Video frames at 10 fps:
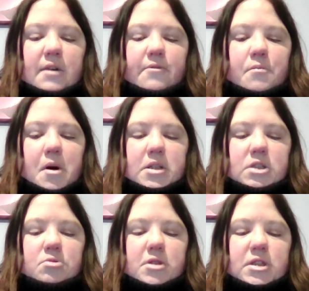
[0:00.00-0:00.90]
for
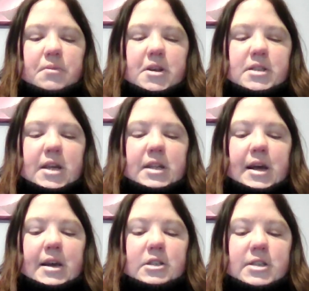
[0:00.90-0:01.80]
persons with disabilities in
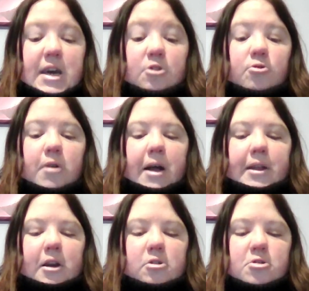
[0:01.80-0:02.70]
an integral and
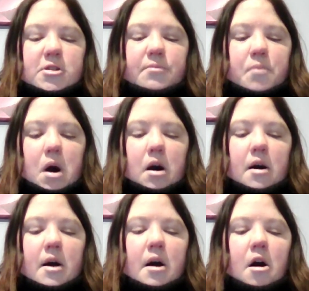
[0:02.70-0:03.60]
inclusive part